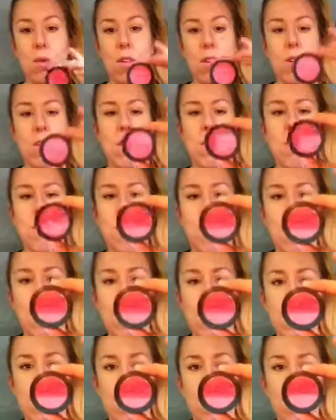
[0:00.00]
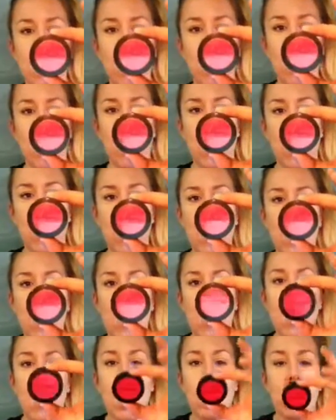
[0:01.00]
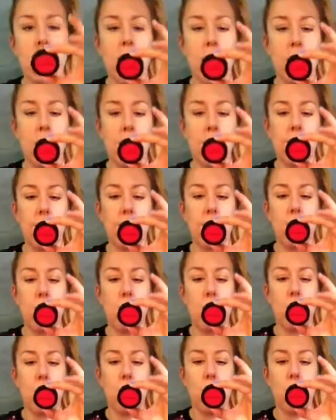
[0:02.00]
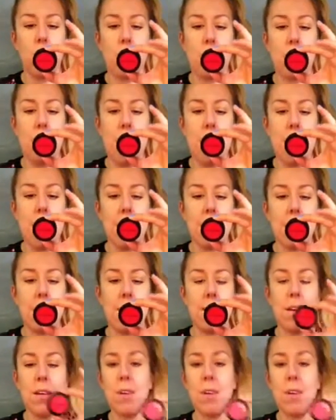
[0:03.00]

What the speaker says: This is the Sephora Colorful Matte.